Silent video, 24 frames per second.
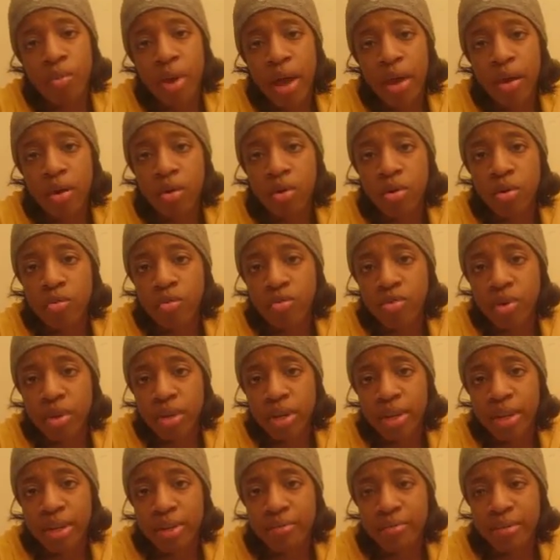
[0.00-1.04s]
radical
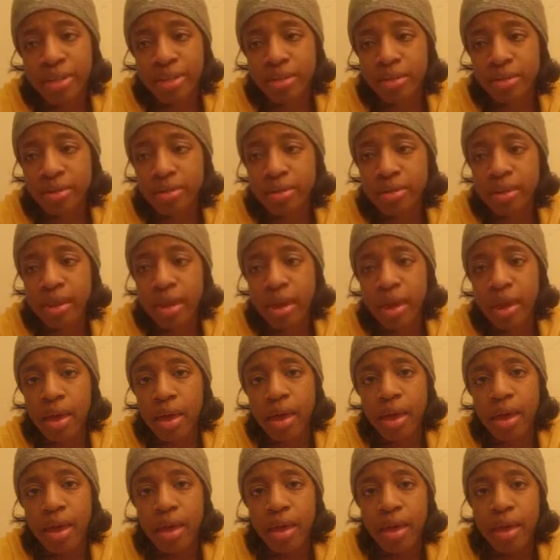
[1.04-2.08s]
forgiveness,
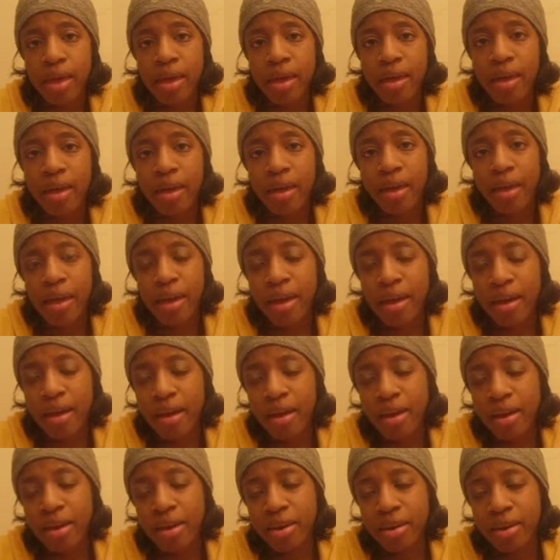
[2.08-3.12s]

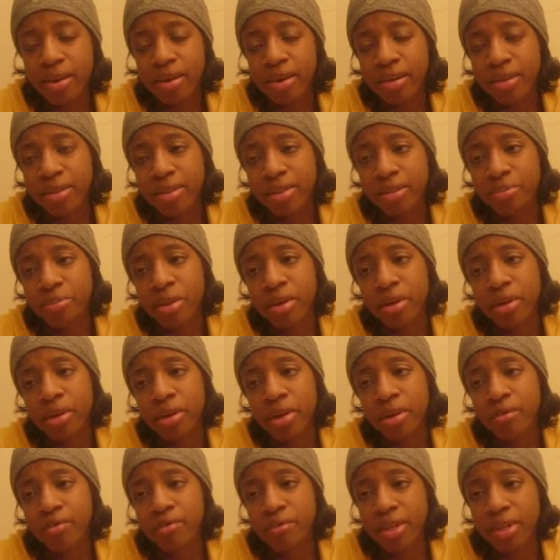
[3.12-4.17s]
and it has been a
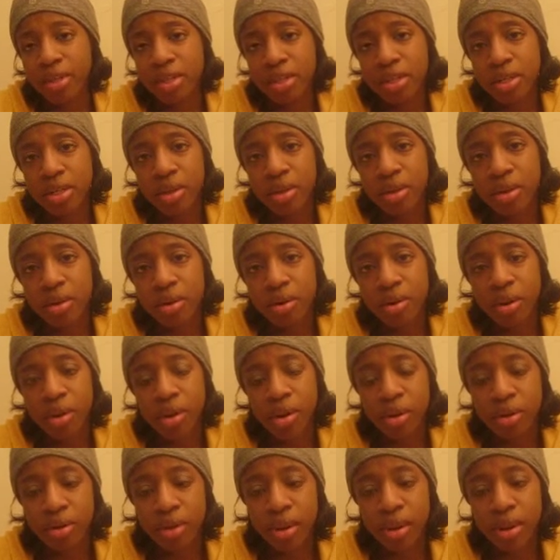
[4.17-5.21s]
conviction
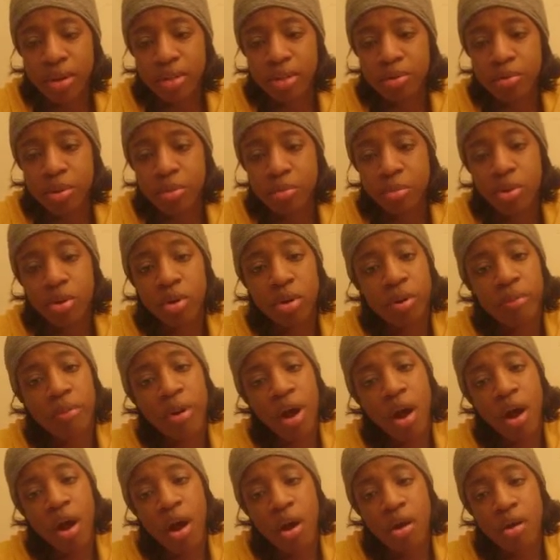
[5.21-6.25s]
that has been put on my
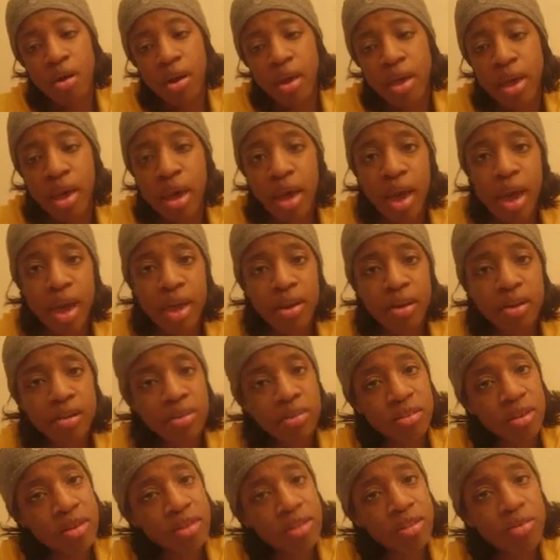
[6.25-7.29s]
heart, and
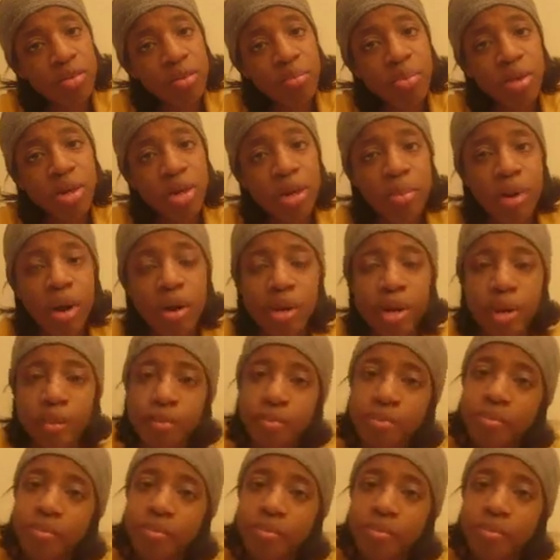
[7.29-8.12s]
there's also a book about it.